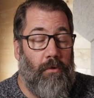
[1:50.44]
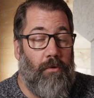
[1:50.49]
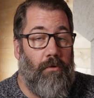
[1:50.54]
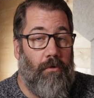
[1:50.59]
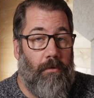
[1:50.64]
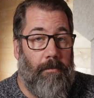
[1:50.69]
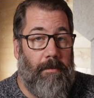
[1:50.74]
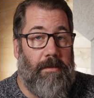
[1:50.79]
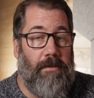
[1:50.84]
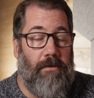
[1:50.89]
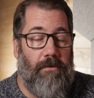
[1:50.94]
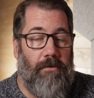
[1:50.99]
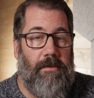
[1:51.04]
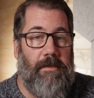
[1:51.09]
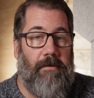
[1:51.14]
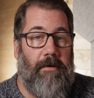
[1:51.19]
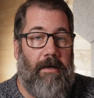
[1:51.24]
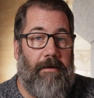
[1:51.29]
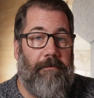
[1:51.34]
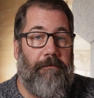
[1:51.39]
All my
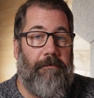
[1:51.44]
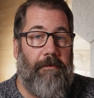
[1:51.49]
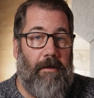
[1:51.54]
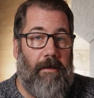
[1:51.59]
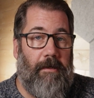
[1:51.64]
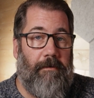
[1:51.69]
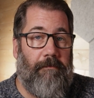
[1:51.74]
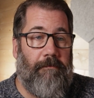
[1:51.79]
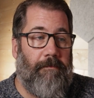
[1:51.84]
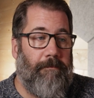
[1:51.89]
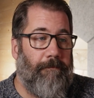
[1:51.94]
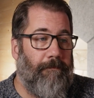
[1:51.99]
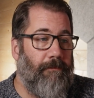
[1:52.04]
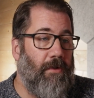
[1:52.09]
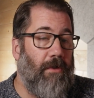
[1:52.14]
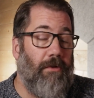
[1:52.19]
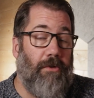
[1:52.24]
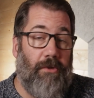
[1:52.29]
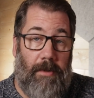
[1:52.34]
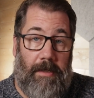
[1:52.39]
scores are out of 5.
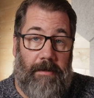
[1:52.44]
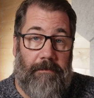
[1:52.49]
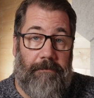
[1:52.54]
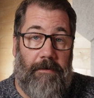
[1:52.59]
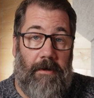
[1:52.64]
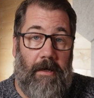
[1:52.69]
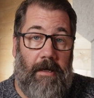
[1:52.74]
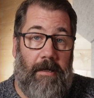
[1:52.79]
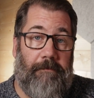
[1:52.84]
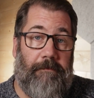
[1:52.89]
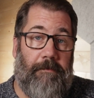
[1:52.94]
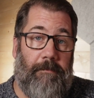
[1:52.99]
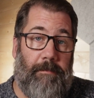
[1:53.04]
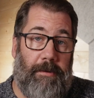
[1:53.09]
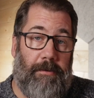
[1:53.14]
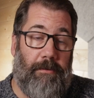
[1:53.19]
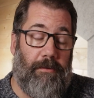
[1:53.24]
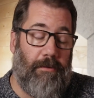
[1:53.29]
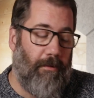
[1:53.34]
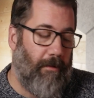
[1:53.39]
So 2 out of 5
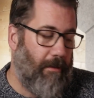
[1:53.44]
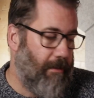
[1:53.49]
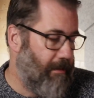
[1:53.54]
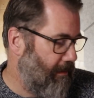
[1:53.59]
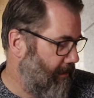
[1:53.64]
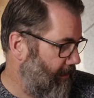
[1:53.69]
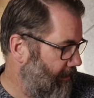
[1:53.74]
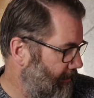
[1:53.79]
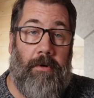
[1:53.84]
build quality.